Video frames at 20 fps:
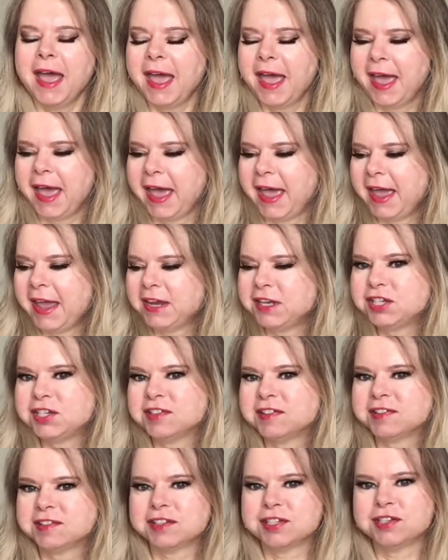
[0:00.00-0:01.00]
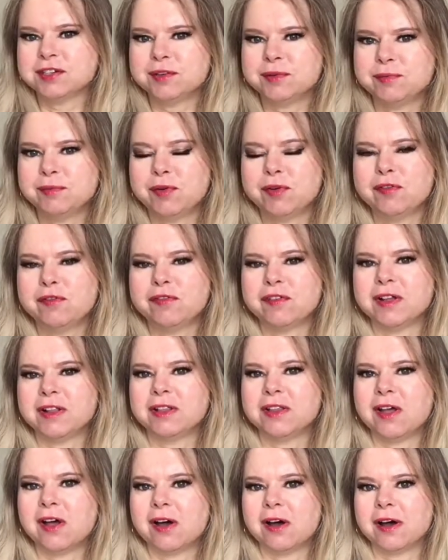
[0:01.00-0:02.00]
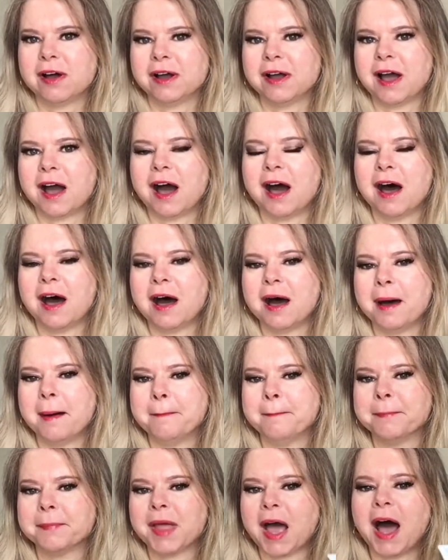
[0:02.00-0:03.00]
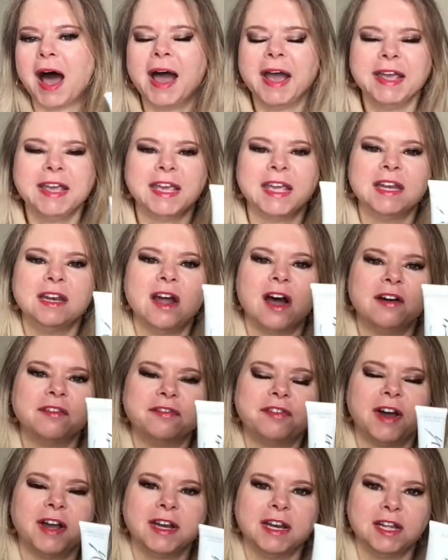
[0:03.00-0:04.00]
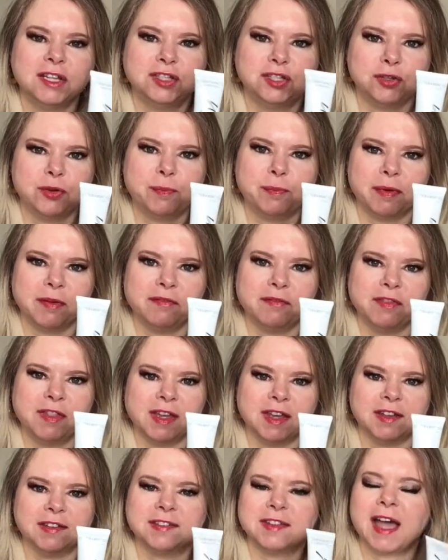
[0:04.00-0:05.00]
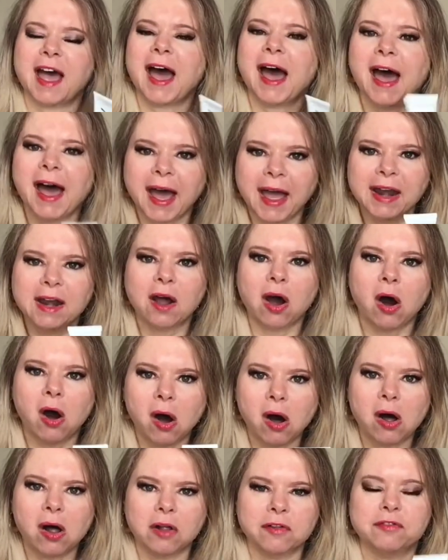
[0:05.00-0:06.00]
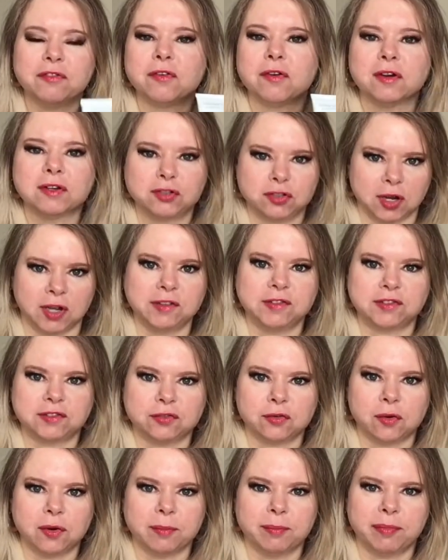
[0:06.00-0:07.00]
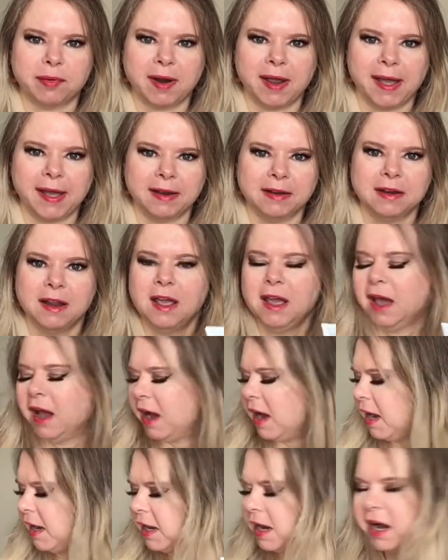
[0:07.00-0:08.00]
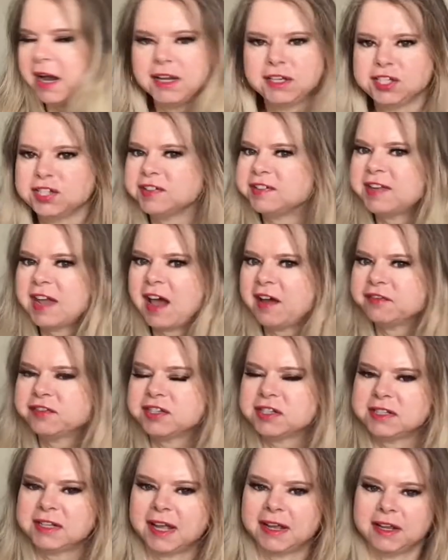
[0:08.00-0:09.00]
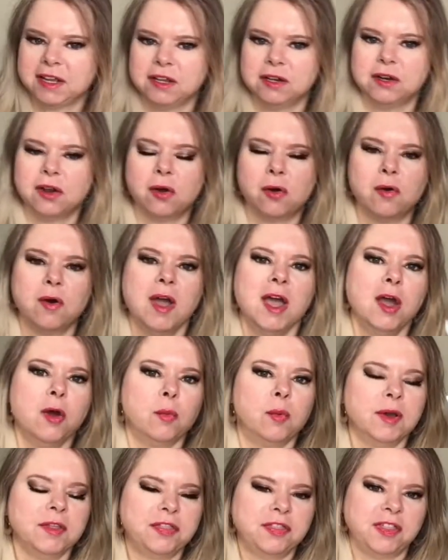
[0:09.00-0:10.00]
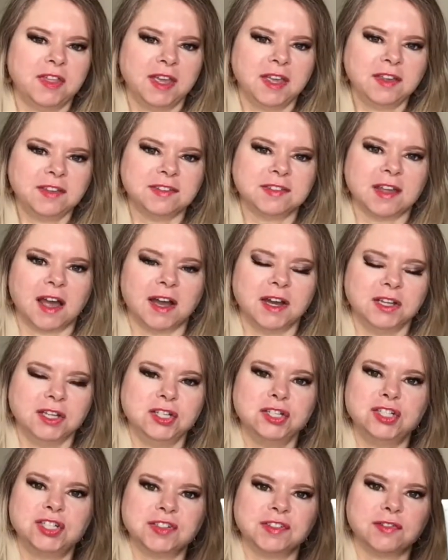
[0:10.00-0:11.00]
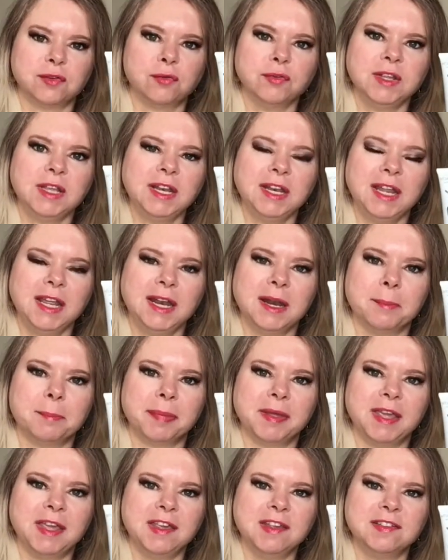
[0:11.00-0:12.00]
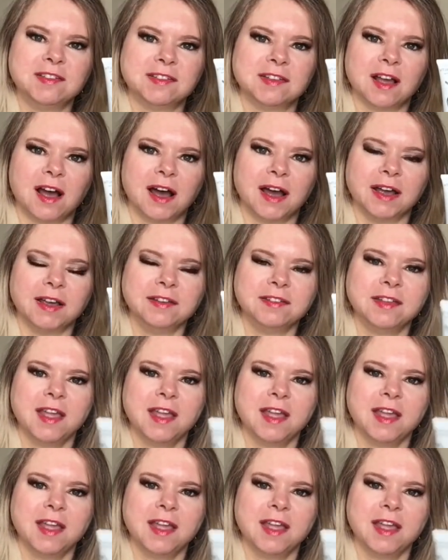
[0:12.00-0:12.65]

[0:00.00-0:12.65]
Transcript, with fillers: and just to move along, um, I cannot find a dupe of this at all for a drugstore brand. I, I just have to let you know. With this, you just only need a pea size